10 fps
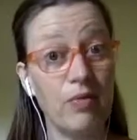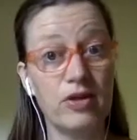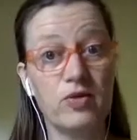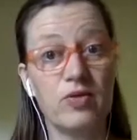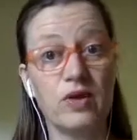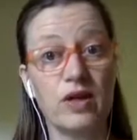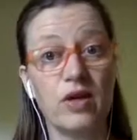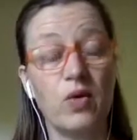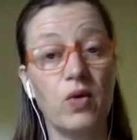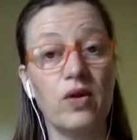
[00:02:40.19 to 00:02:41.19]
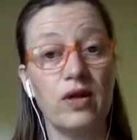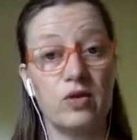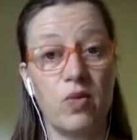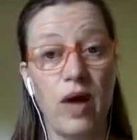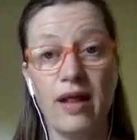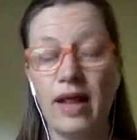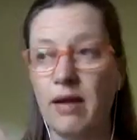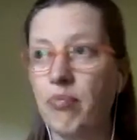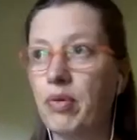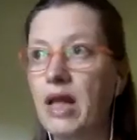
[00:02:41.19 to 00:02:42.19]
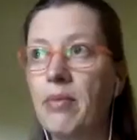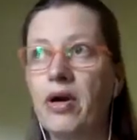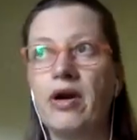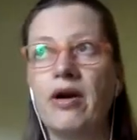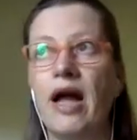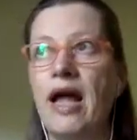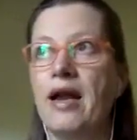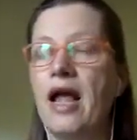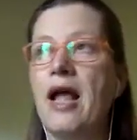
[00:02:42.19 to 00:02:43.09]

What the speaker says: which was really cool as well, like plumber and